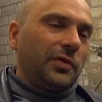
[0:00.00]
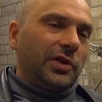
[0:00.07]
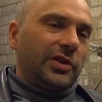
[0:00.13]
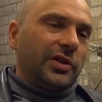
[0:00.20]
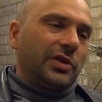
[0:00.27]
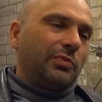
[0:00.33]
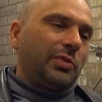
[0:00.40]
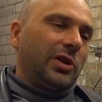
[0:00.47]
this
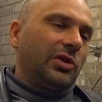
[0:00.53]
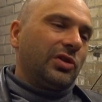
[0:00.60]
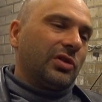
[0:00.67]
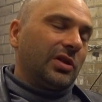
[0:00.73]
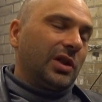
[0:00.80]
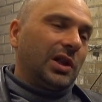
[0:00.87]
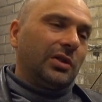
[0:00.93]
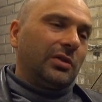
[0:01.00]

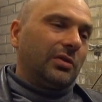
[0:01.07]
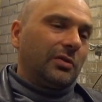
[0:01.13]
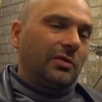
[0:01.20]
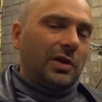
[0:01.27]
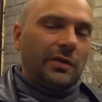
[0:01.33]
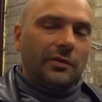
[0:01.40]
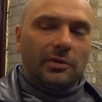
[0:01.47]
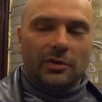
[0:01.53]
suspension, I don't
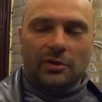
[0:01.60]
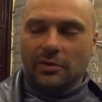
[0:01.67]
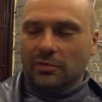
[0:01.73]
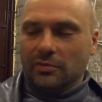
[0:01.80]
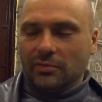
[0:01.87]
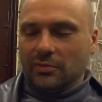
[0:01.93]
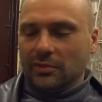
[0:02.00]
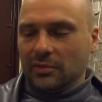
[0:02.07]
know, I would
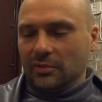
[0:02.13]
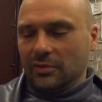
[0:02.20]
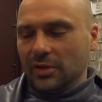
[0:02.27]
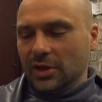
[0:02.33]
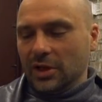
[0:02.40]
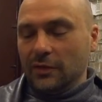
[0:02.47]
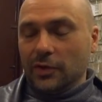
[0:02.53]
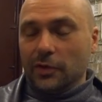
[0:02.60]

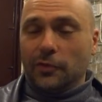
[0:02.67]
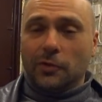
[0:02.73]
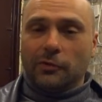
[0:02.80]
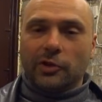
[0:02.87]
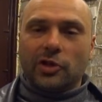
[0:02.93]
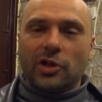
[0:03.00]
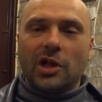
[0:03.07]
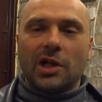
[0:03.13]
have, even
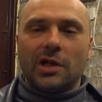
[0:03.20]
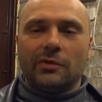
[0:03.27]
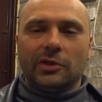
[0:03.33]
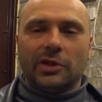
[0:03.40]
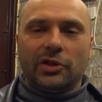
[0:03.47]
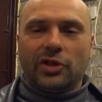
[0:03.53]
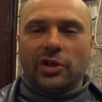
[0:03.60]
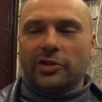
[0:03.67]
through the track I
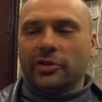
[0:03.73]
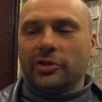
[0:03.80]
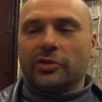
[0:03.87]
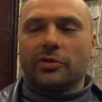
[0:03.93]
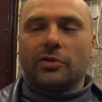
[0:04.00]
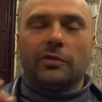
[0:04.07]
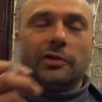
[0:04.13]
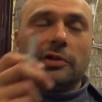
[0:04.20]
would adjust it
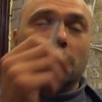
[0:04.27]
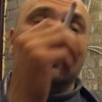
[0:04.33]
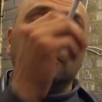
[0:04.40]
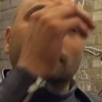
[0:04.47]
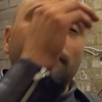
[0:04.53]
softer.